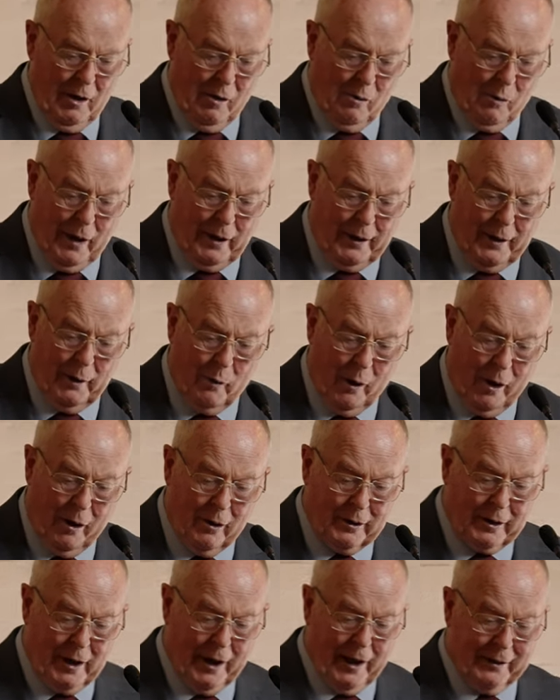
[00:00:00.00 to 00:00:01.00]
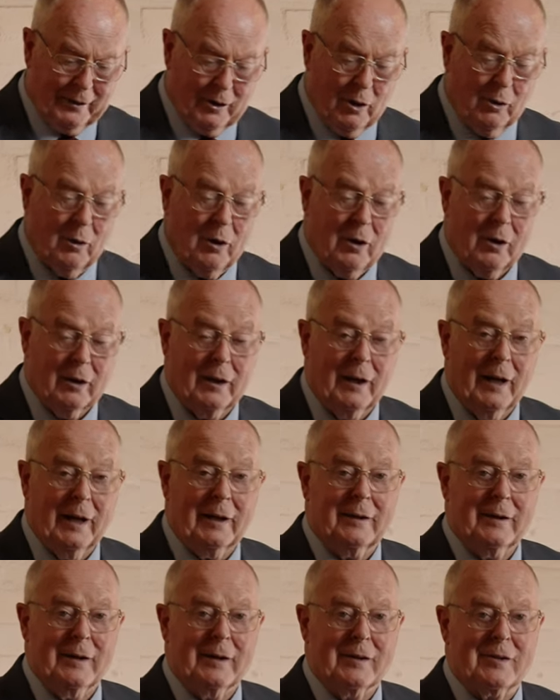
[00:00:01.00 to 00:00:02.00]
well, the world can't go on like
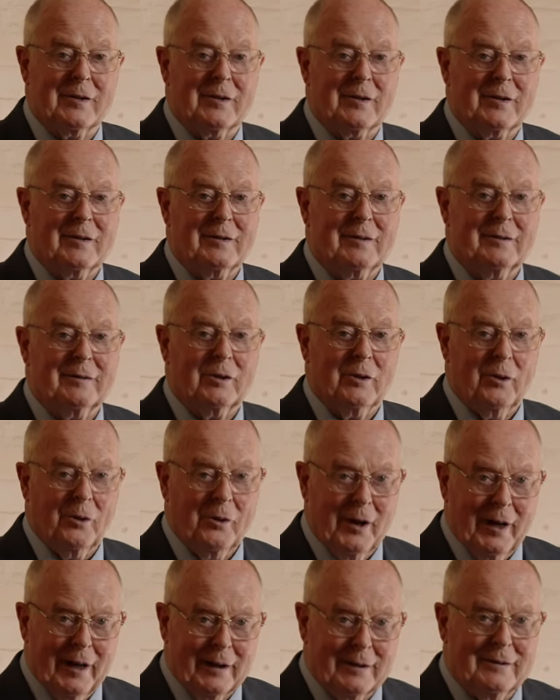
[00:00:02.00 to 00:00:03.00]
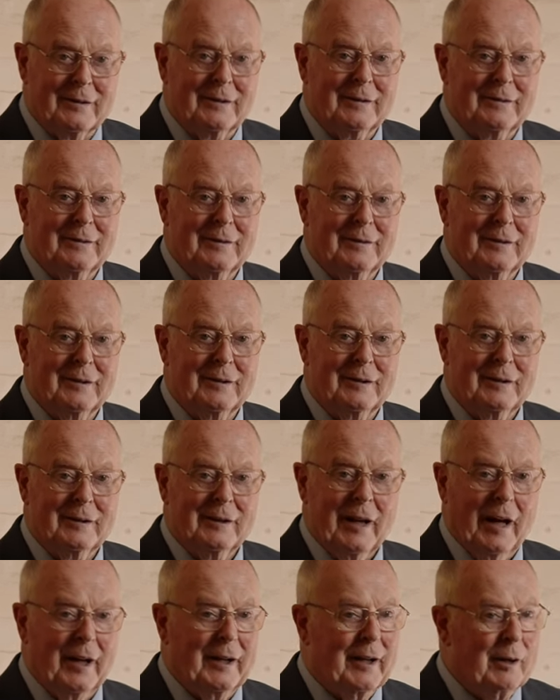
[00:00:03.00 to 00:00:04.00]
this. Correct.
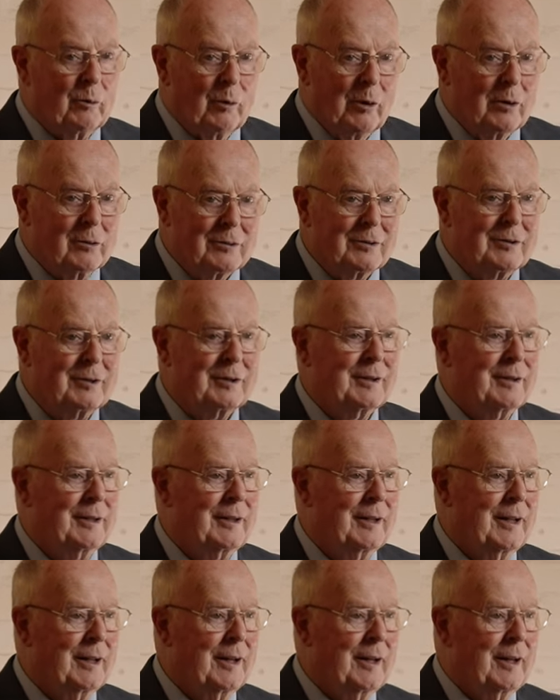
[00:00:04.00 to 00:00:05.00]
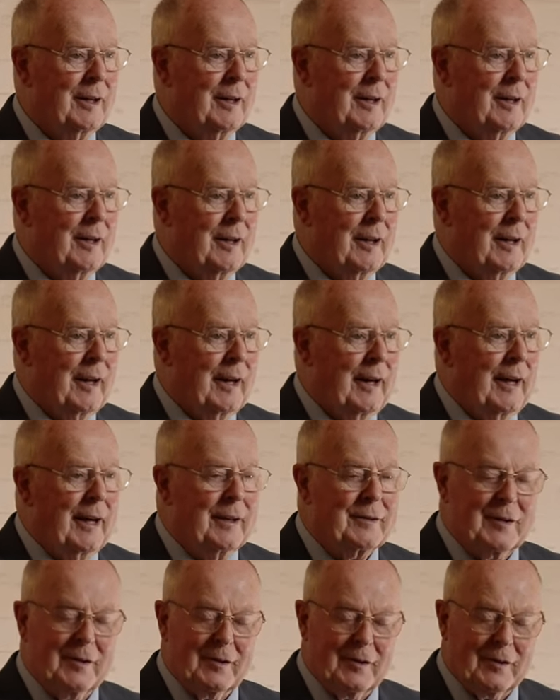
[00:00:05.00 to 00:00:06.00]
And it won't.
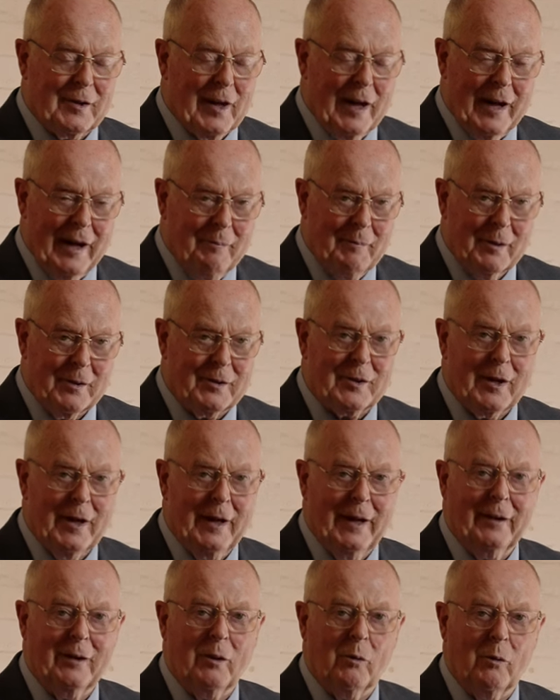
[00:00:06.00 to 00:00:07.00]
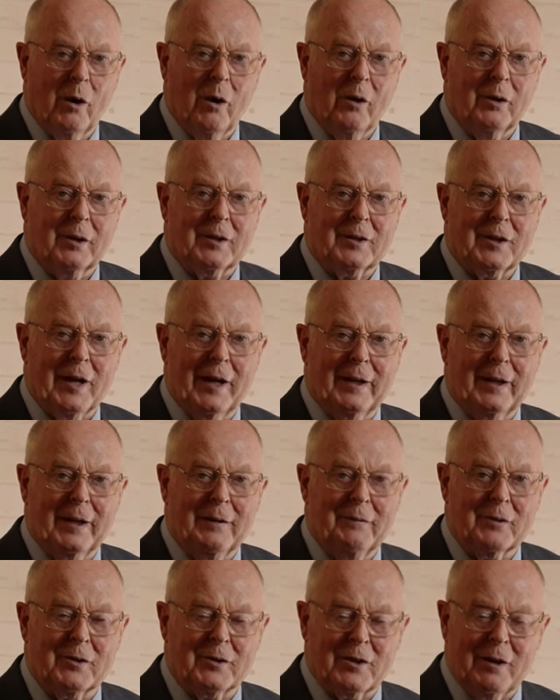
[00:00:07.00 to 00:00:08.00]
It's the same as saying the world is headed
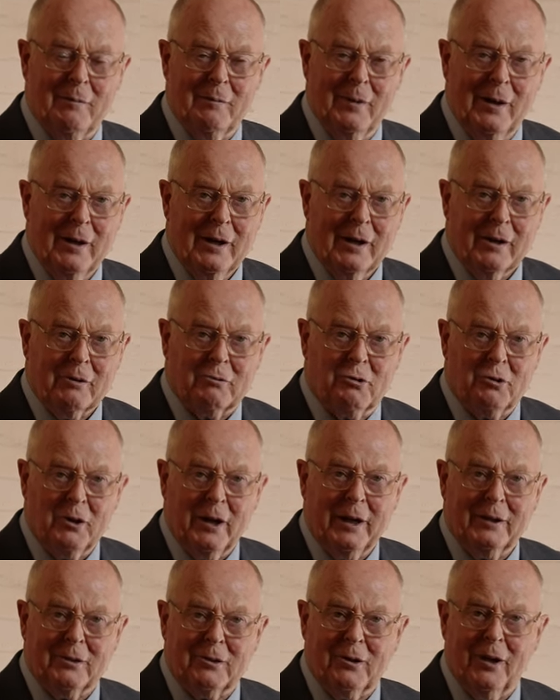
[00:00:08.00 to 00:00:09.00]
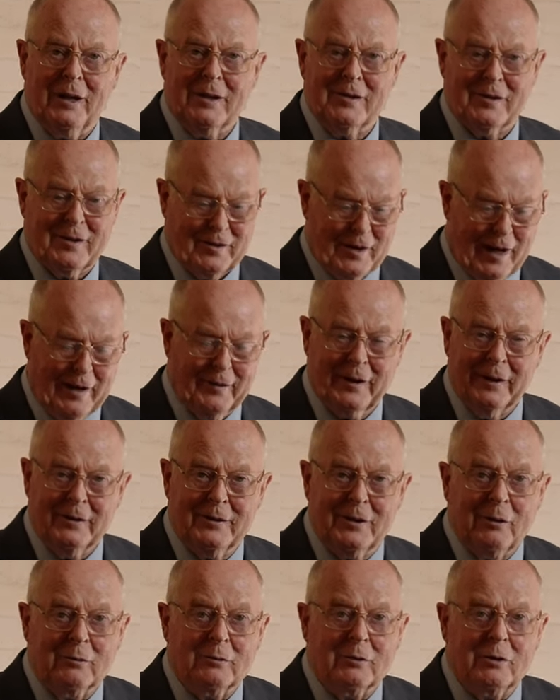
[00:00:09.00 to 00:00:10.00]
for some great crisis, and they
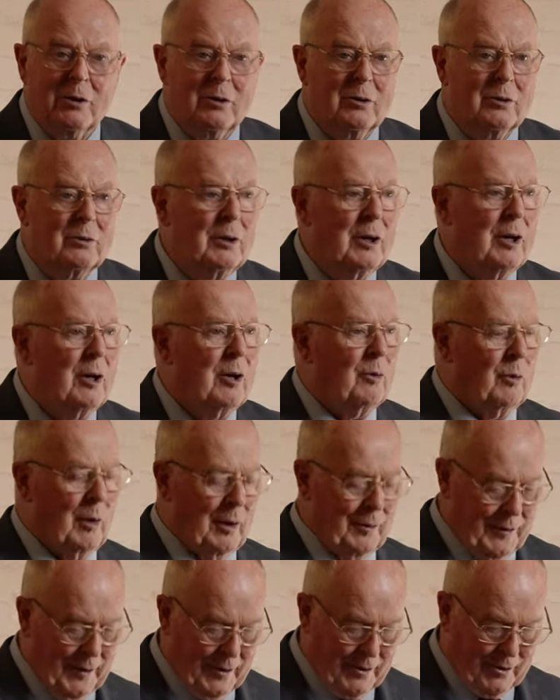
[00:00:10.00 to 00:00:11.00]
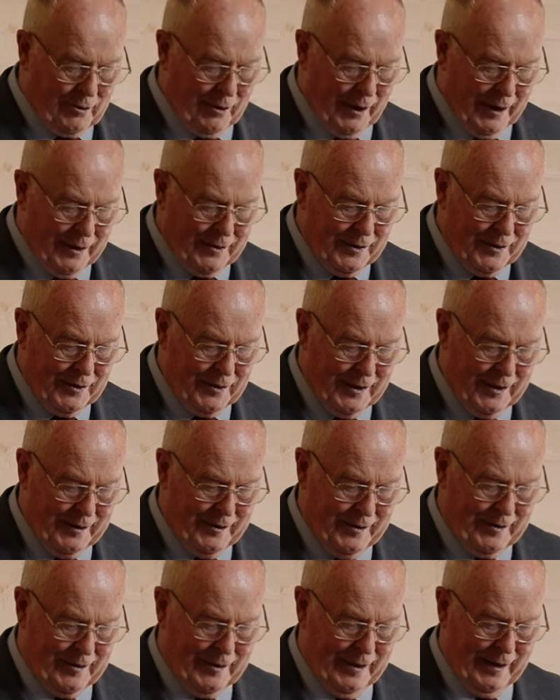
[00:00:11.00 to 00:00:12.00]
don't know what this crisis
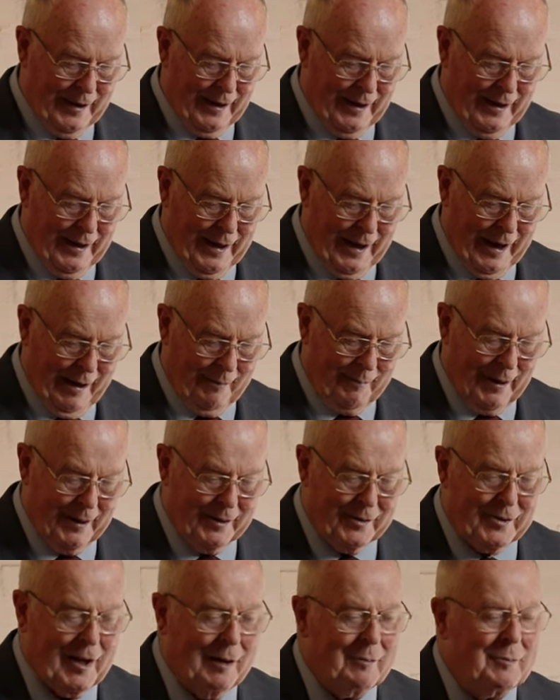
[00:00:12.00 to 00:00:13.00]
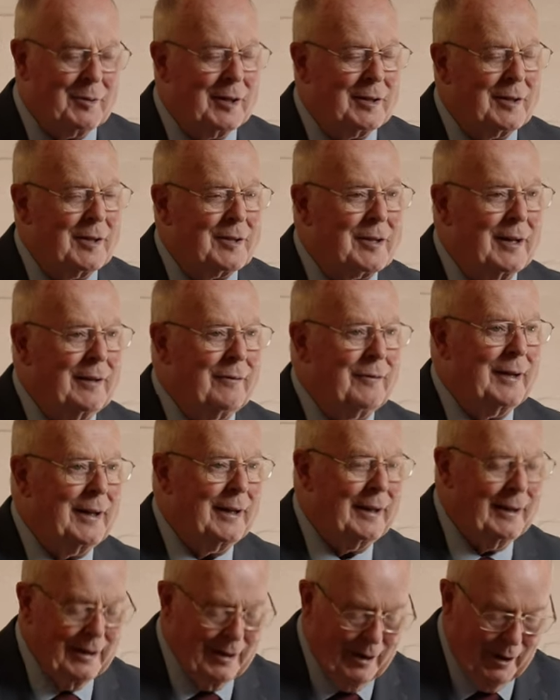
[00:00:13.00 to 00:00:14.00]
is. And my subject this
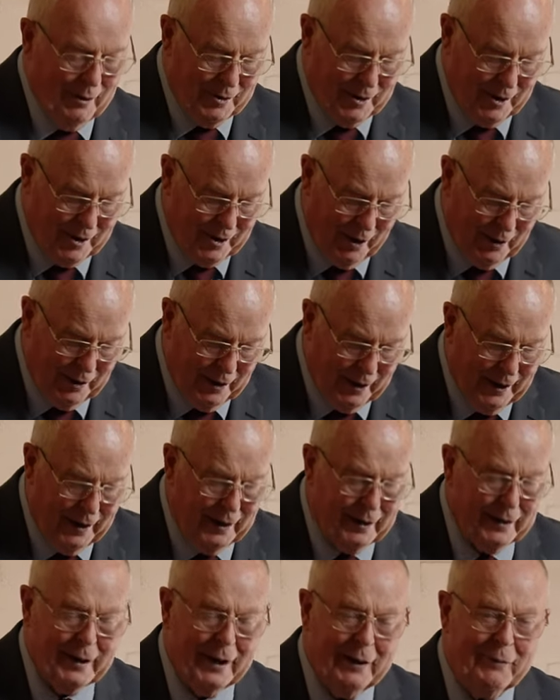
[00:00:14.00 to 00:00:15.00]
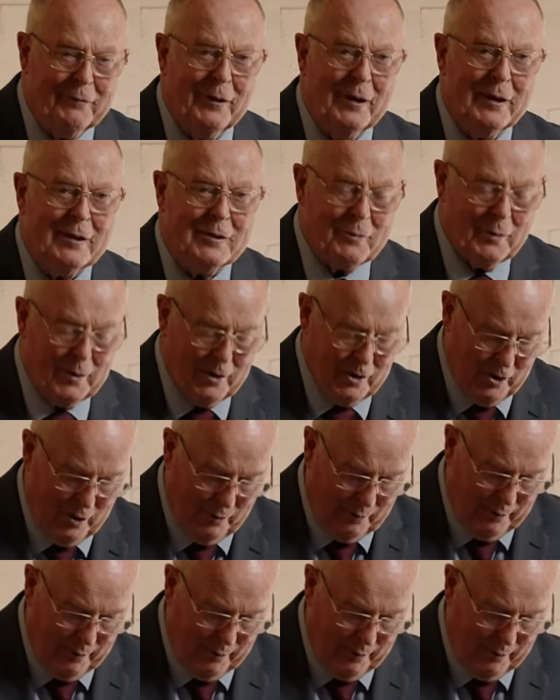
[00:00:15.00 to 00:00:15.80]
evening, which is on the leaflets, which you